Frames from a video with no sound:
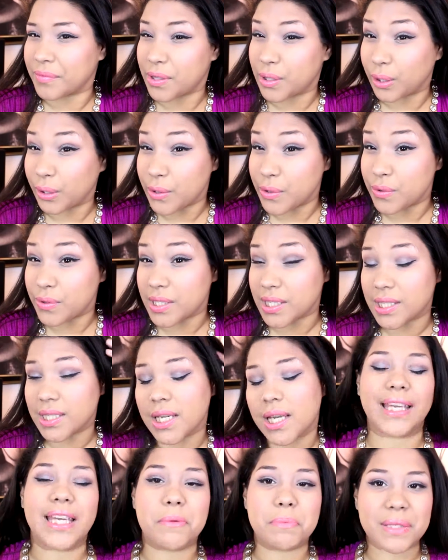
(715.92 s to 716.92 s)
loose.
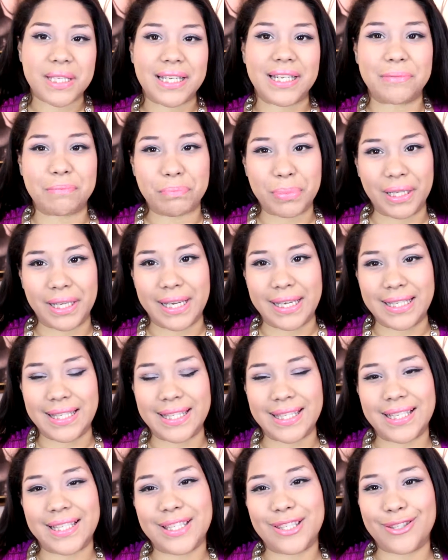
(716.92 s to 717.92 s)
It keeps it in place.
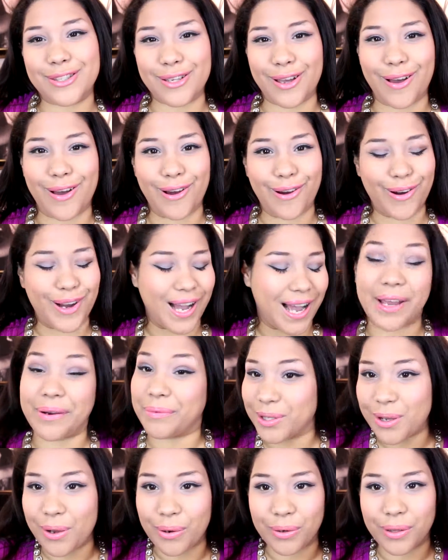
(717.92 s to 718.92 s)
So I
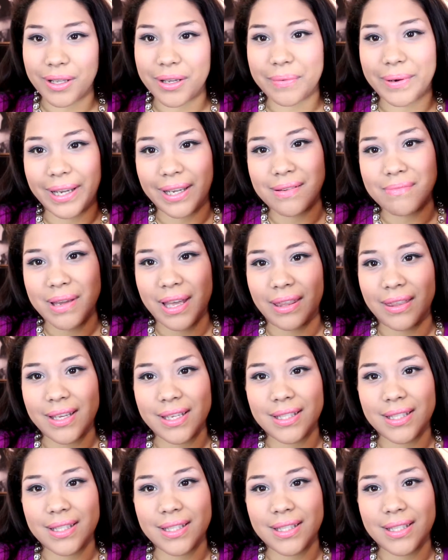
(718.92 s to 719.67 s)
totally recommend